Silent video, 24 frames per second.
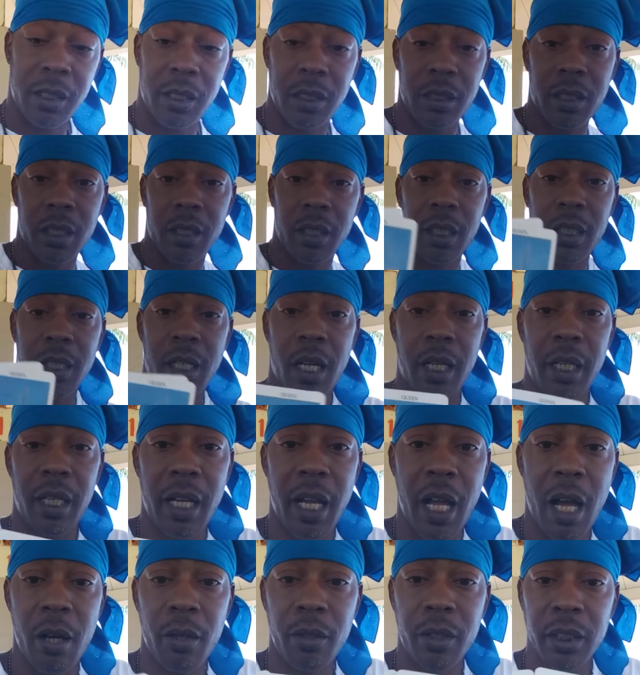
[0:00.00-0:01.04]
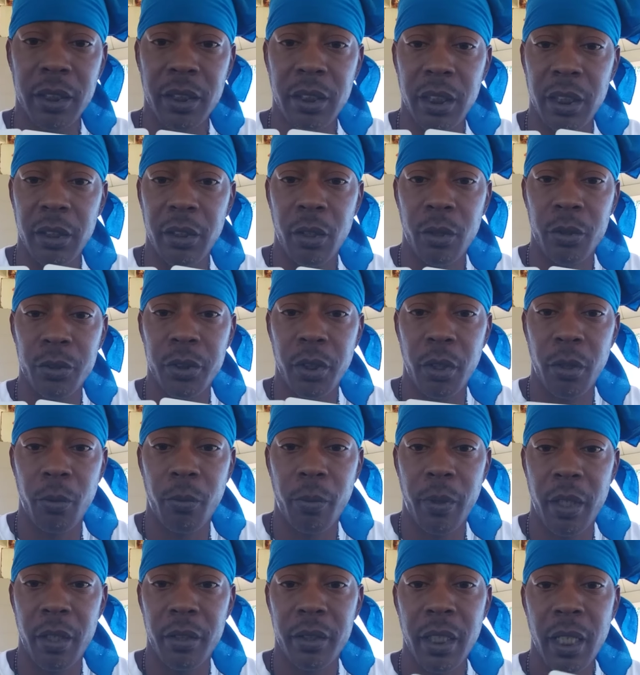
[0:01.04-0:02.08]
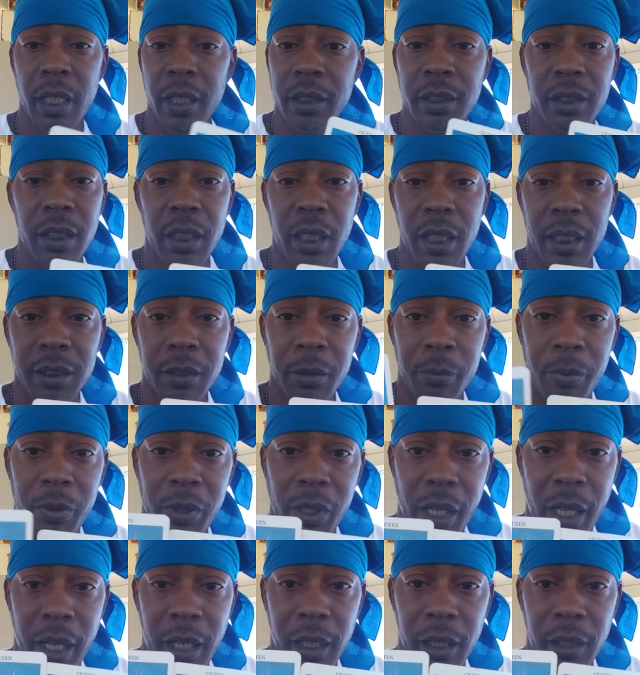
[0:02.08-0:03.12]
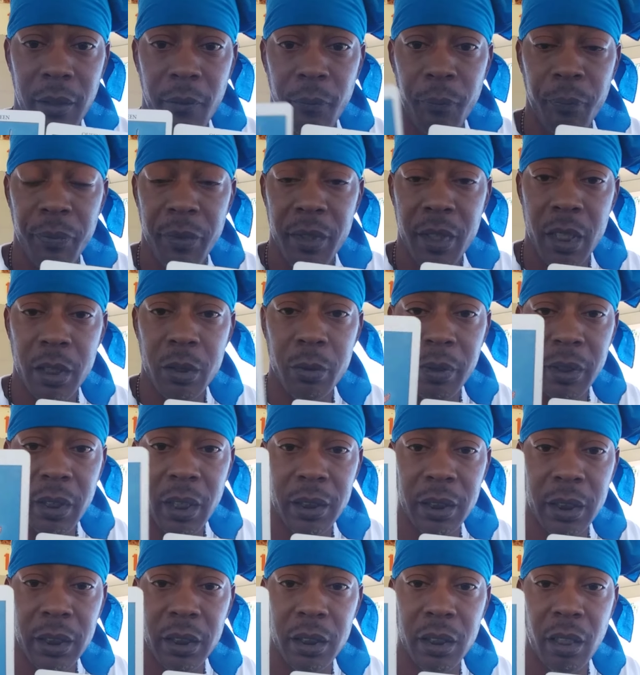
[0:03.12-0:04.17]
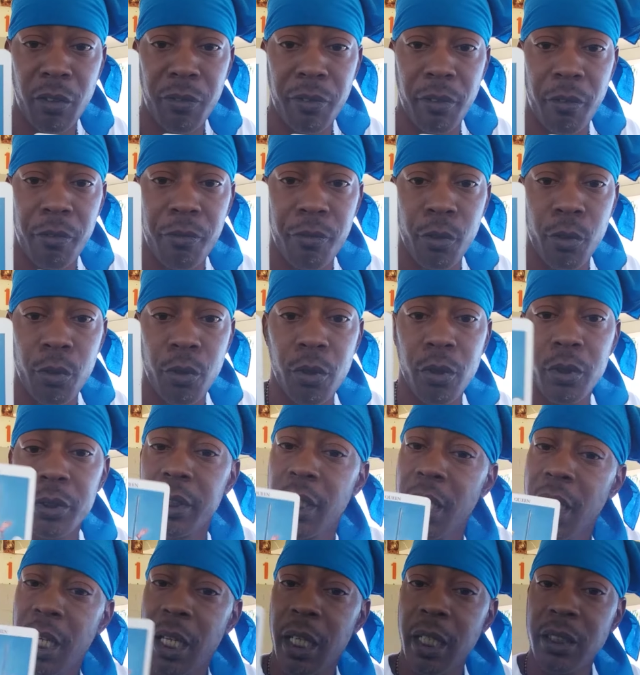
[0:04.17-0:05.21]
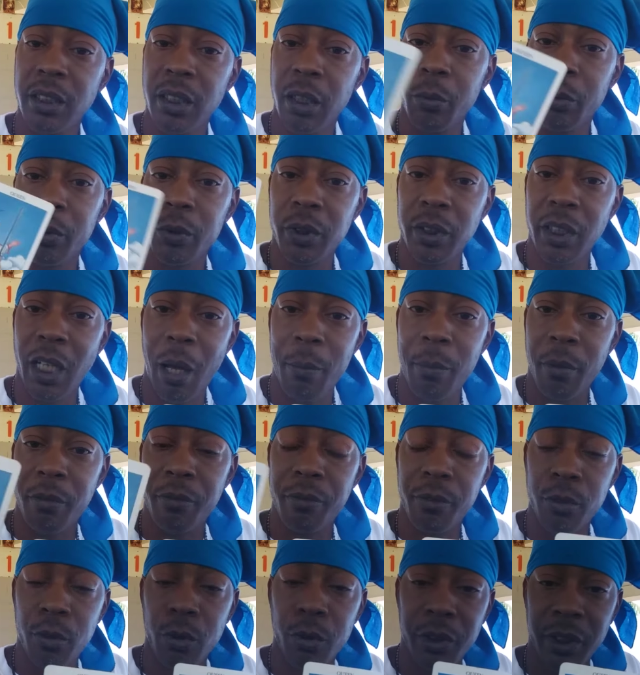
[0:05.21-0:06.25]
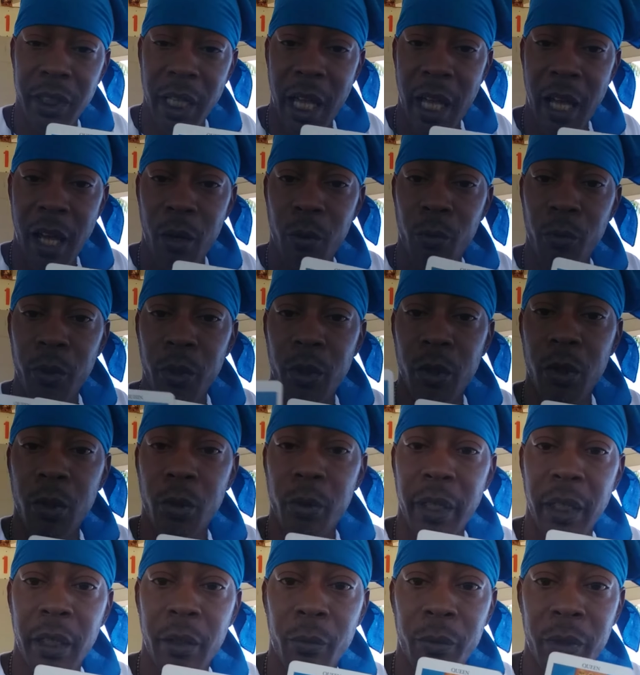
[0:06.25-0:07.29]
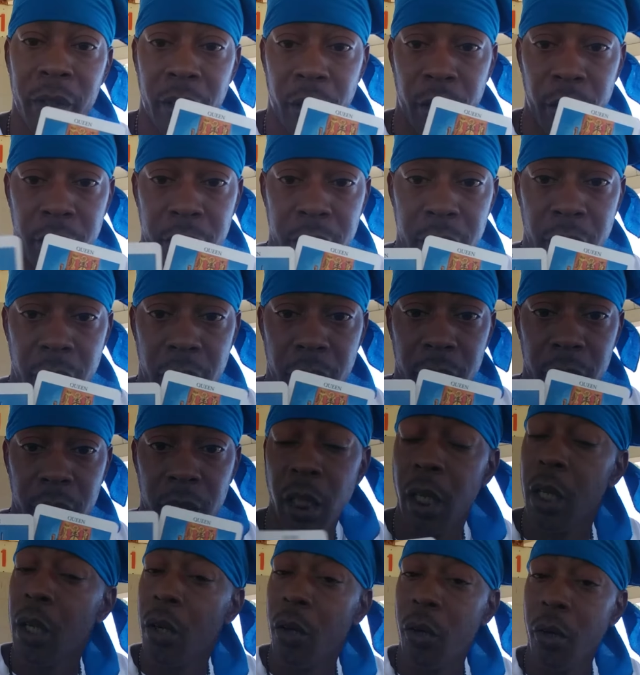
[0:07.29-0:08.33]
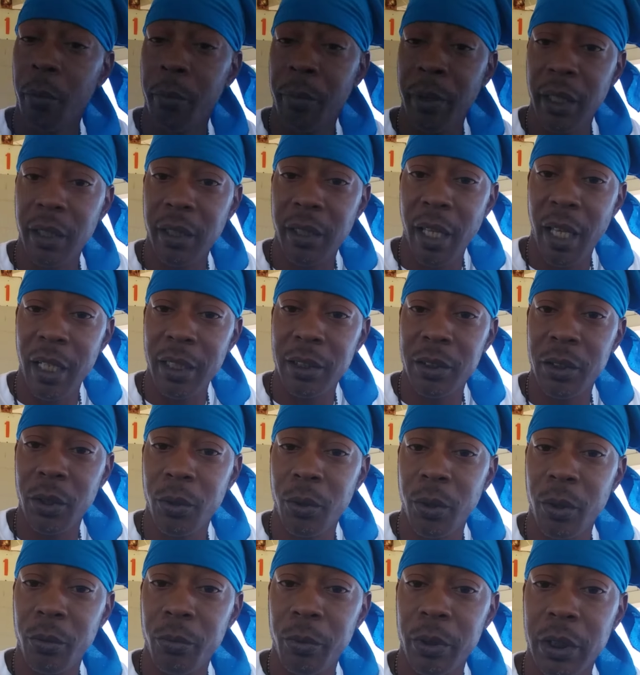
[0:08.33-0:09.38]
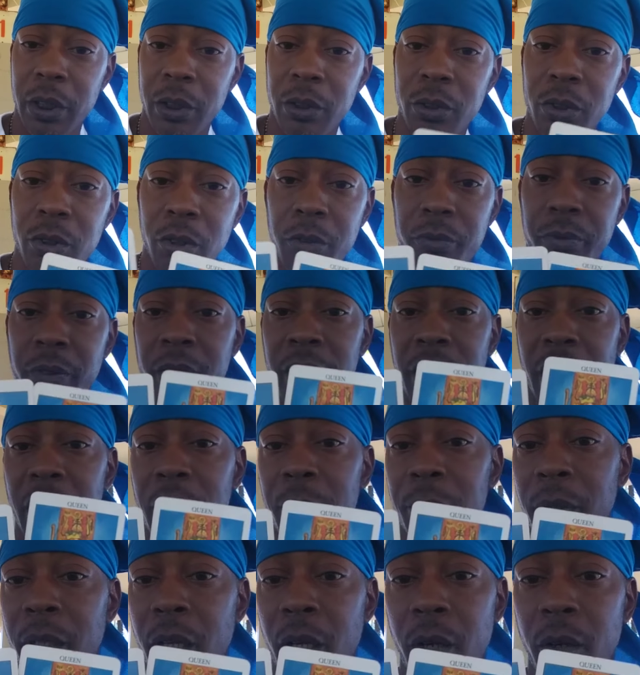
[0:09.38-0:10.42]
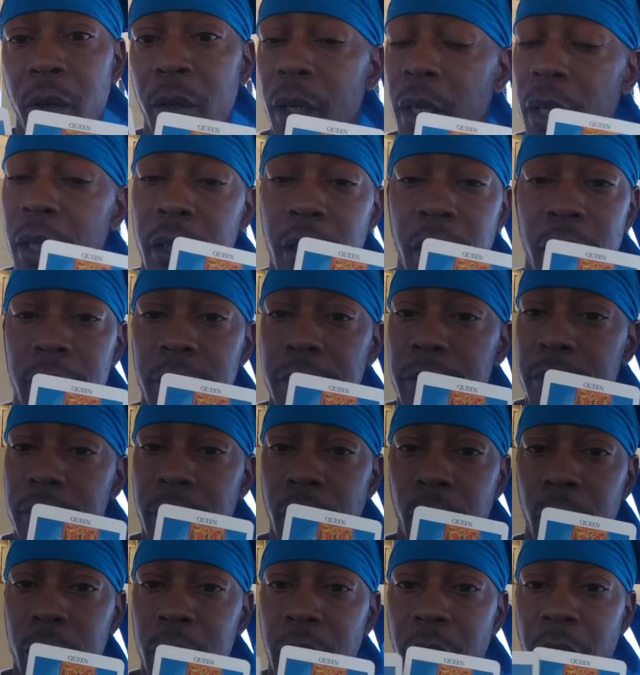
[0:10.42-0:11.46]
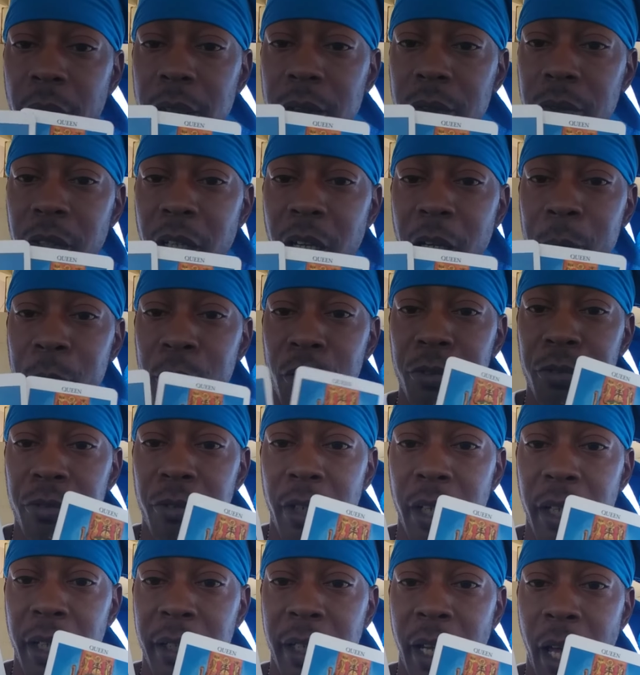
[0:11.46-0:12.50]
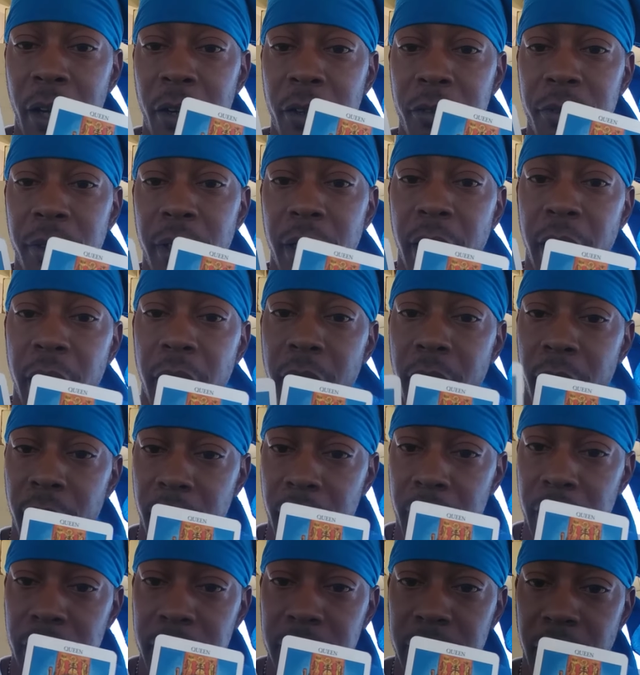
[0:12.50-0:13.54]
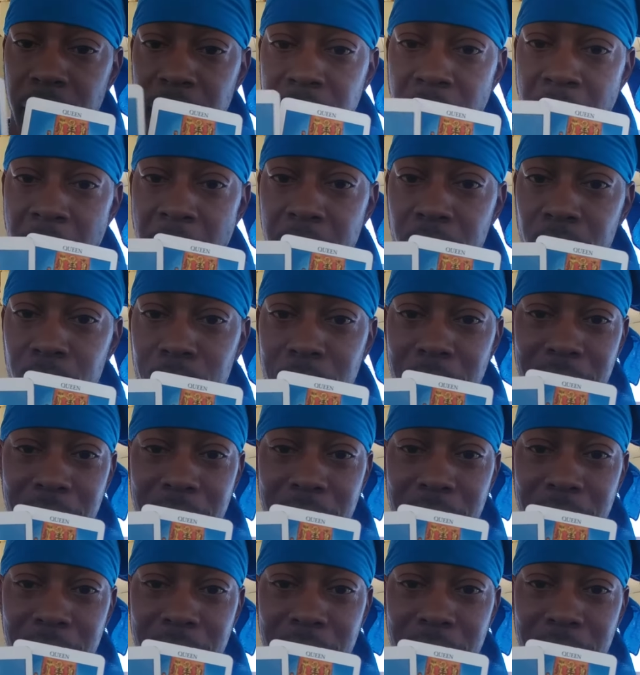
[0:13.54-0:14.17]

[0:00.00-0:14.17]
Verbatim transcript: she's gonna cut it out because she knows her worth. She doesn't play. This one doesn't sell for fools, and she will chop a fool down real quick with her tongue, or be at that sword with the truth and let them know, au contraire, mon frere, not over here, skedaddle.